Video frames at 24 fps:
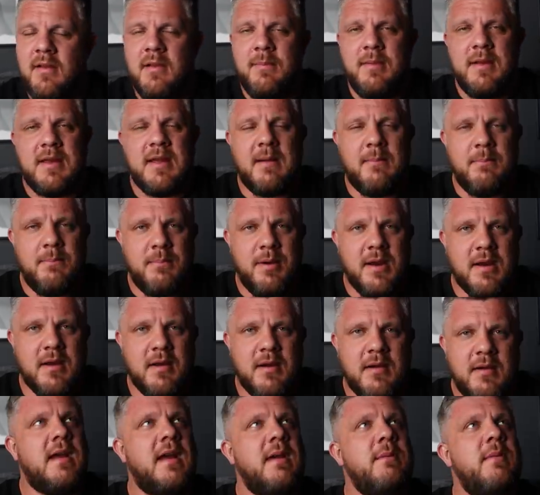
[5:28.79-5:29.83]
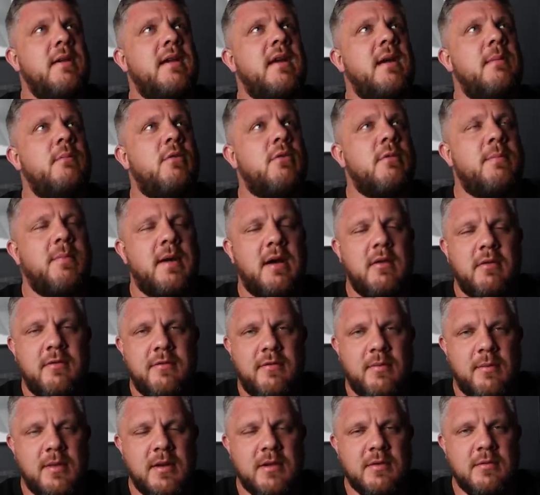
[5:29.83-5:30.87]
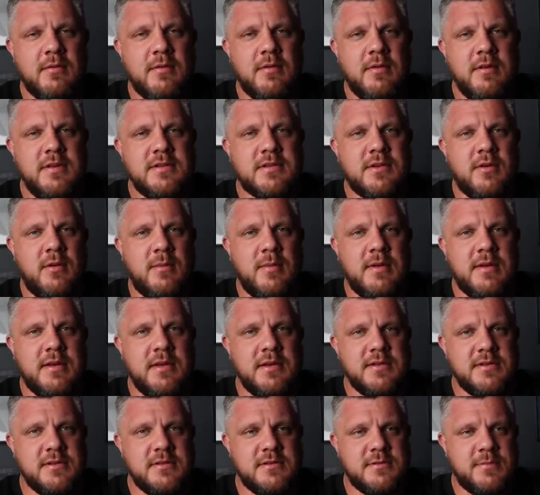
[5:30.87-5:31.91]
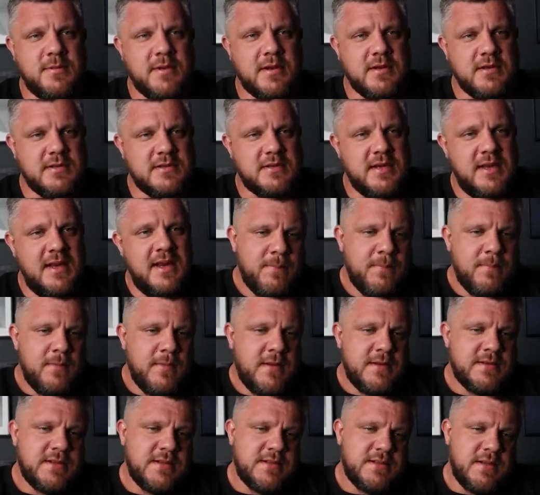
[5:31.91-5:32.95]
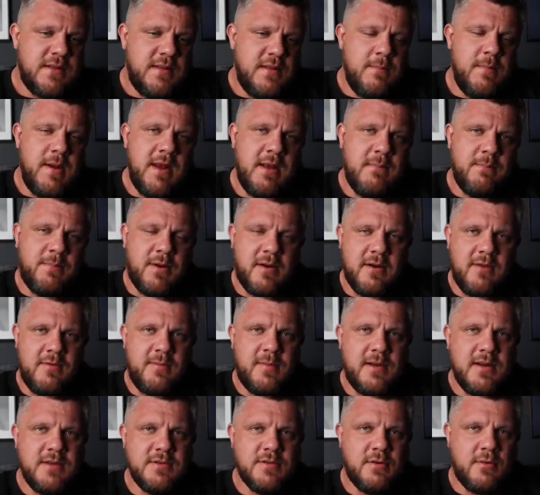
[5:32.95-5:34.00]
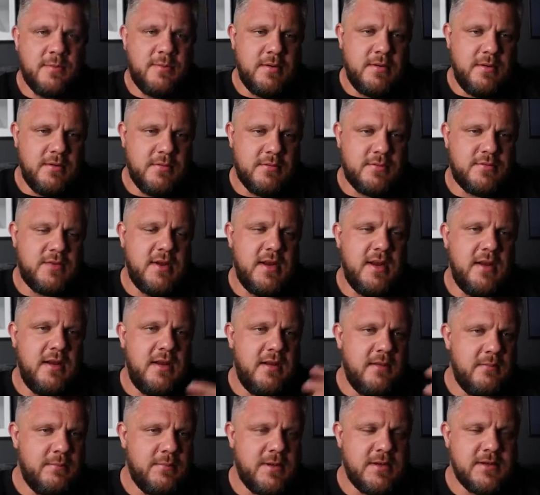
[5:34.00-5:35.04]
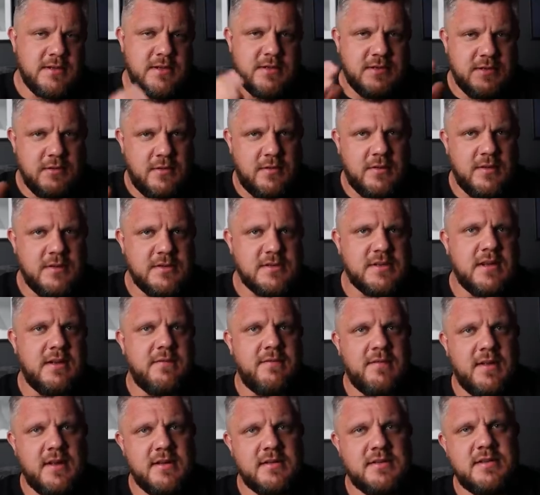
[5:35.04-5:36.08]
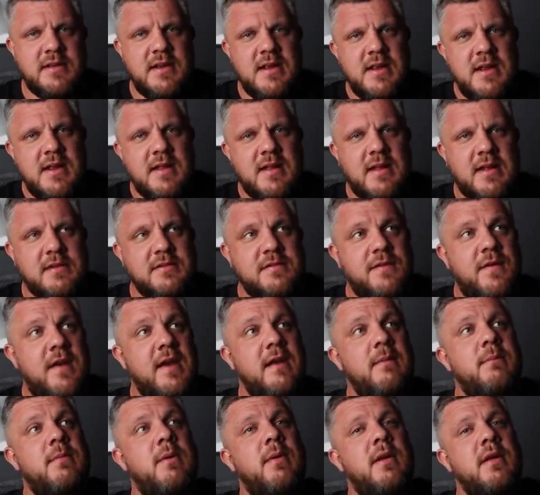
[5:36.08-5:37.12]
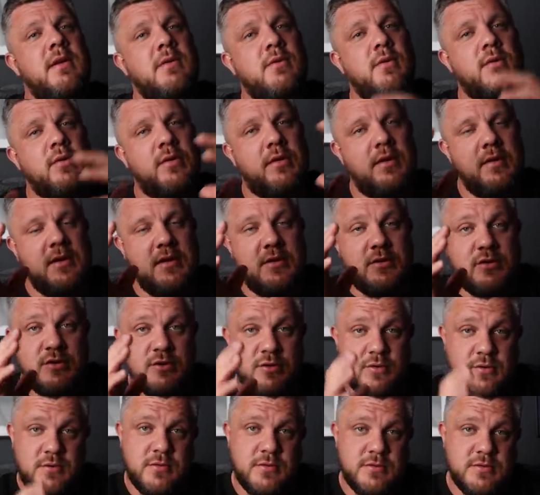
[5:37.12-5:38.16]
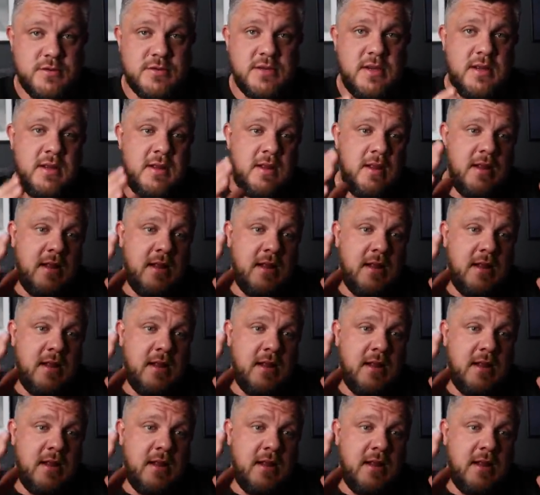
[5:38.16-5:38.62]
become bigger, I become more powerful when I go to these competitions, because this isn't the main part of my job, you know, training, business and all that stuff, that's fine. But when I go to these shows,